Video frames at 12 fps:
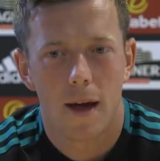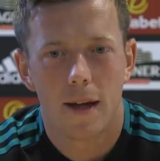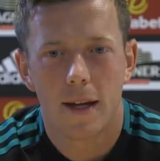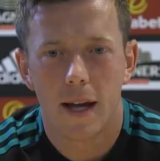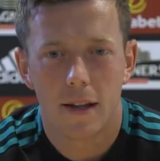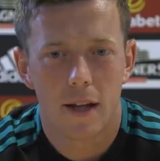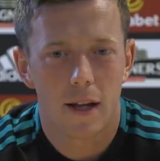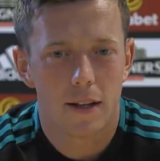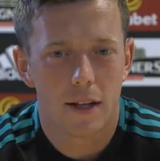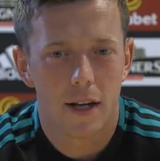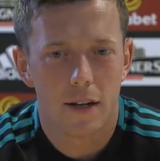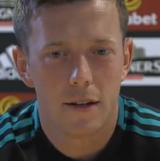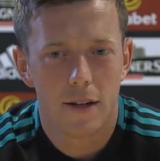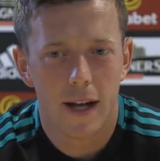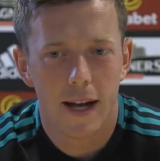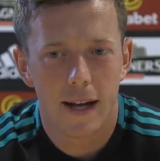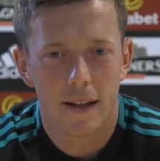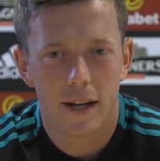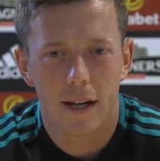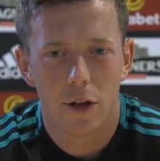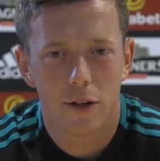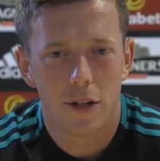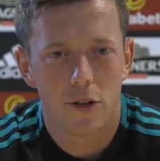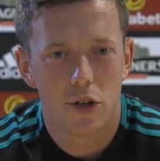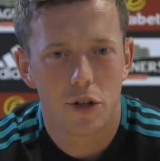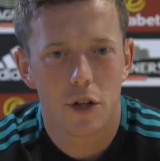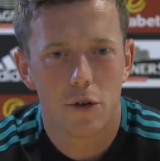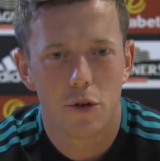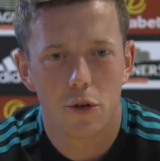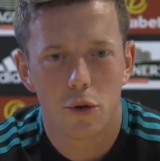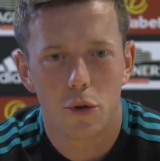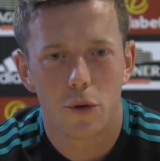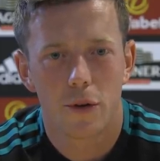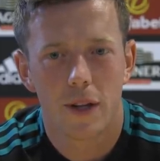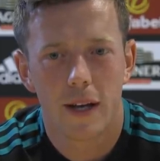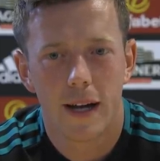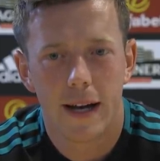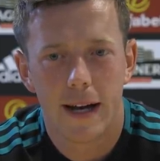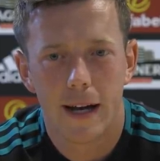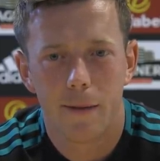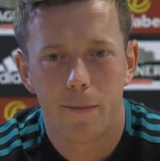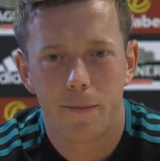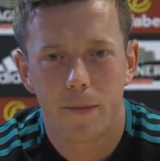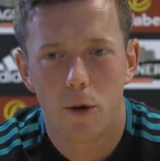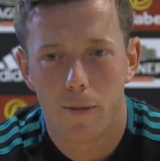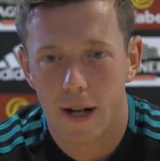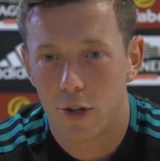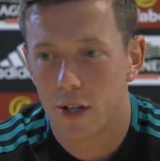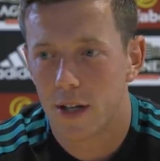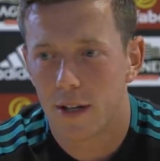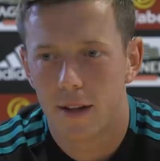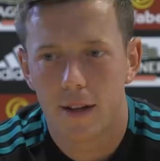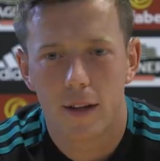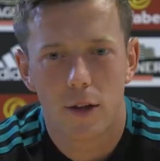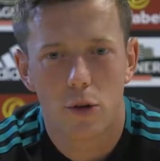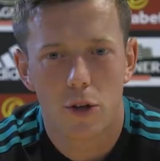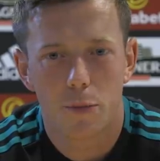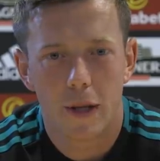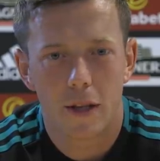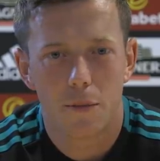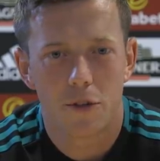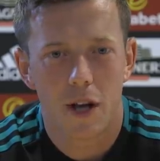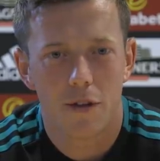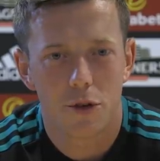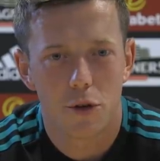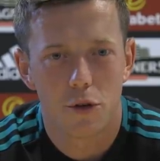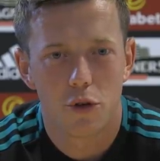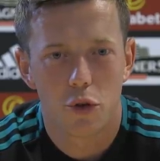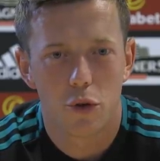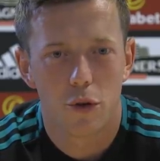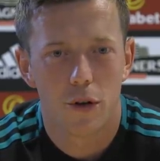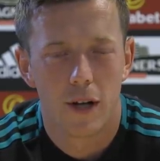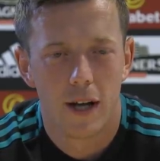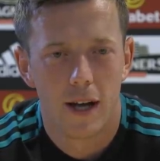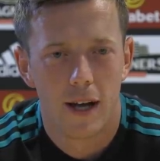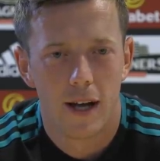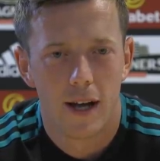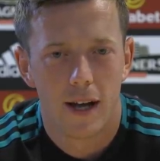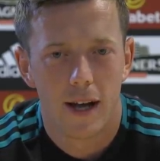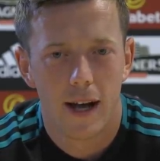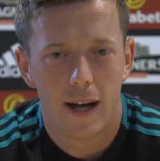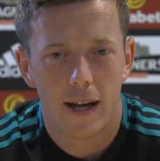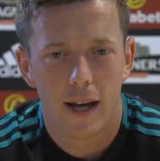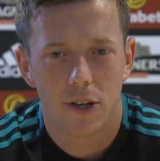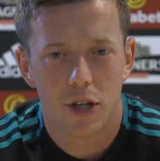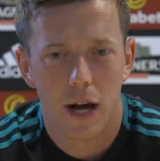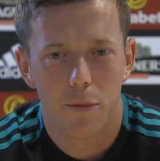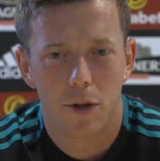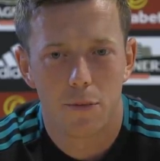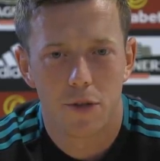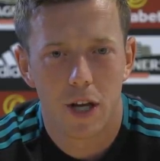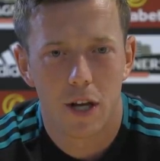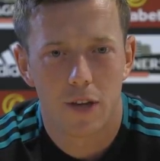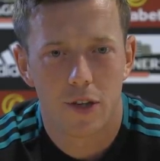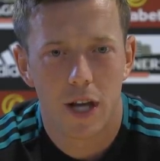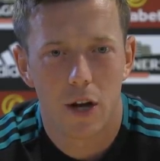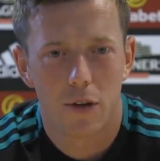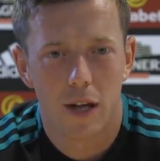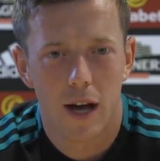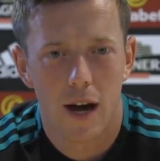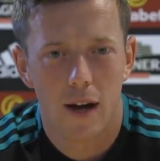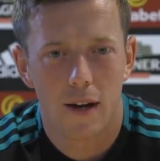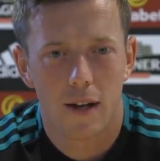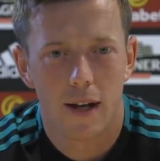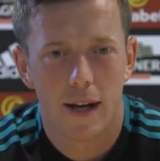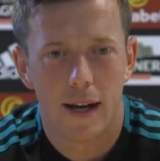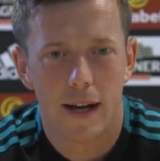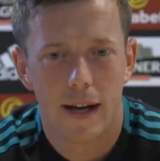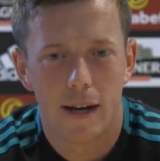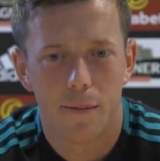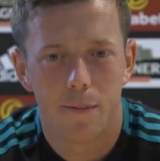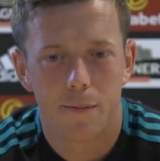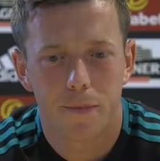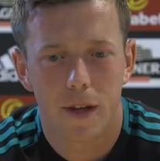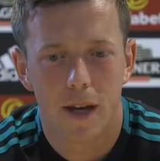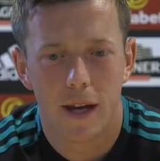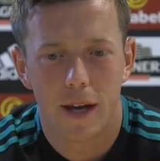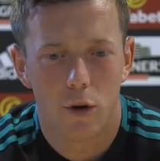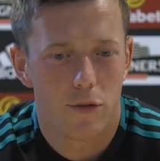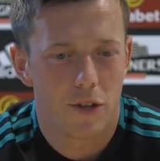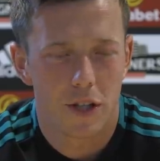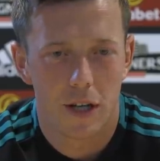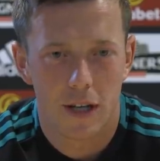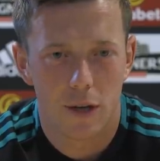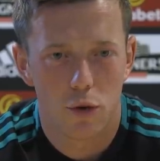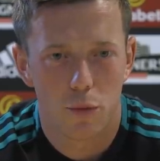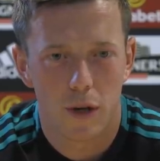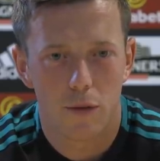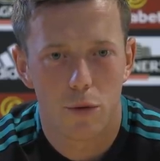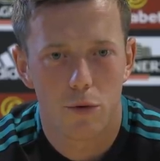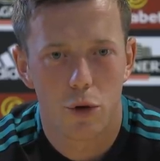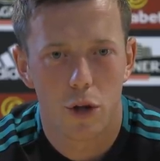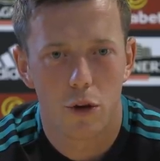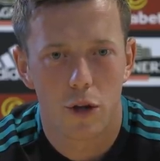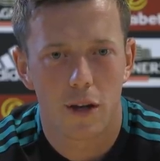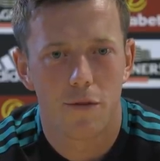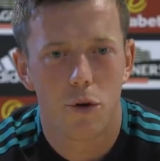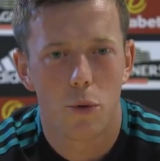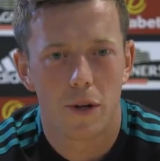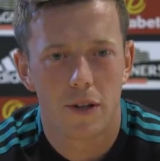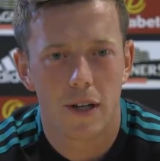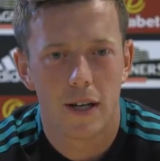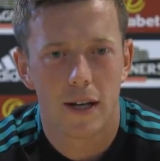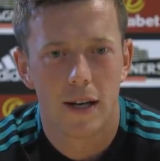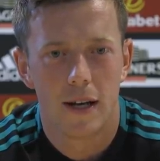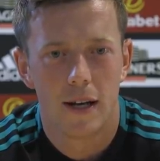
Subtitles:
Yeah, they're in London just now, so you know, I'm actually going to speak to them this afternoon, so get a chat with them, see how they are, and then obviously, you know, we're really looking forward to